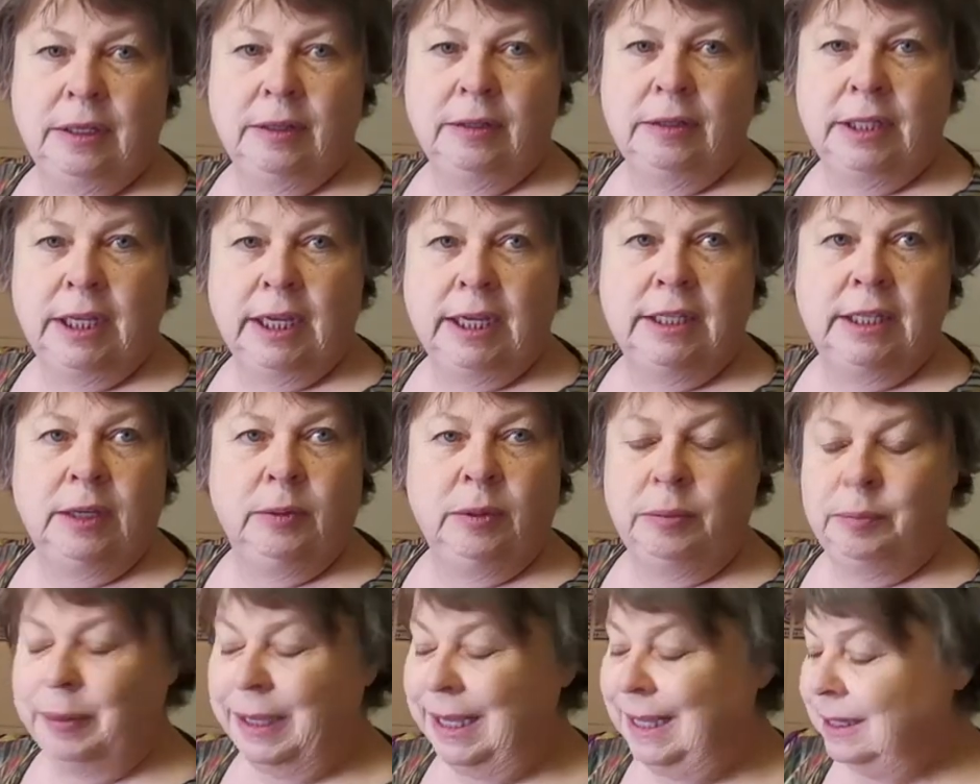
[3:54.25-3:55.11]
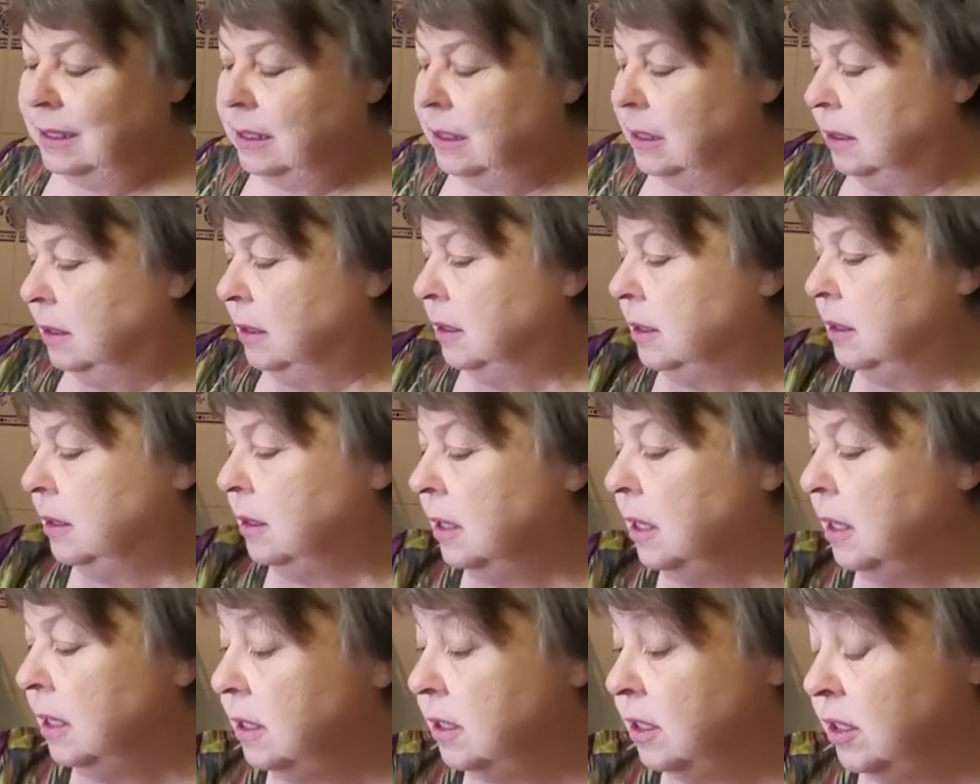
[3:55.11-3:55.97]
associate it with
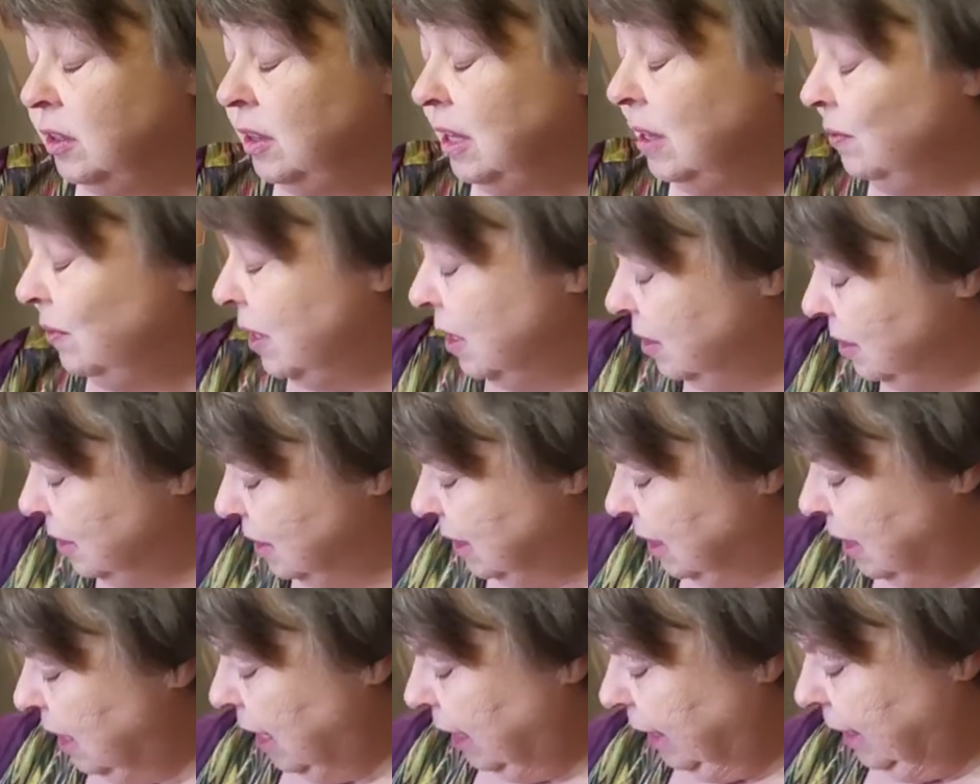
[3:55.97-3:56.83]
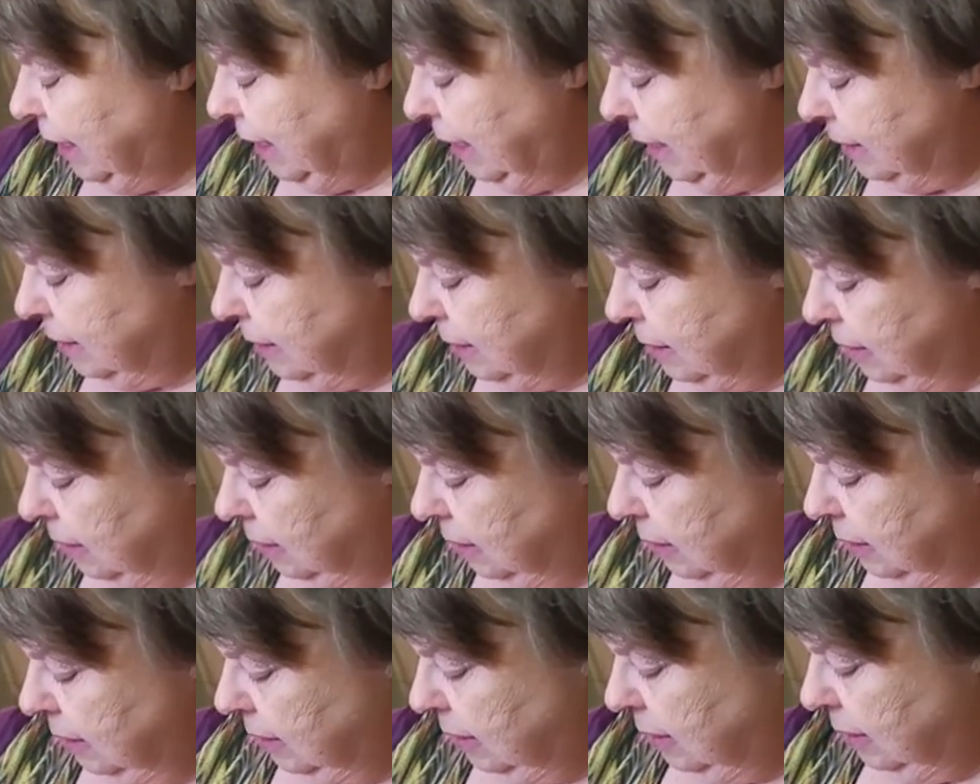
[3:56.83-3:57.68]
pizzas, so they've learnt to like it.